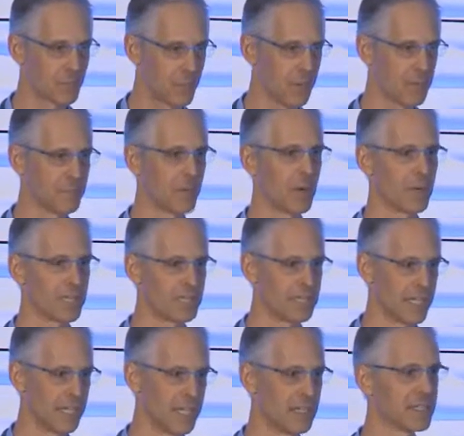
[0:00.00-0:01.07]
for market
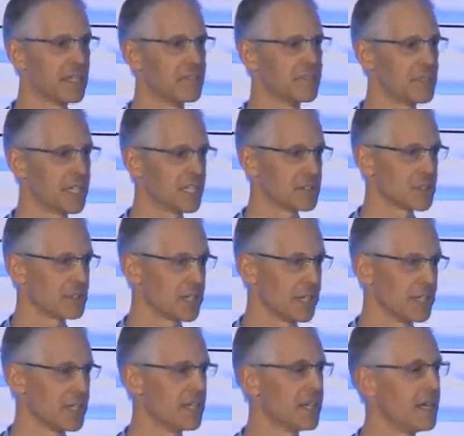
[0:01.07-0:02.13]
data and financial
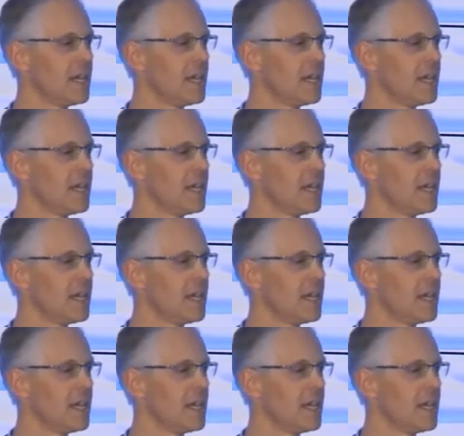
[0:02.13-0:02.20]
data.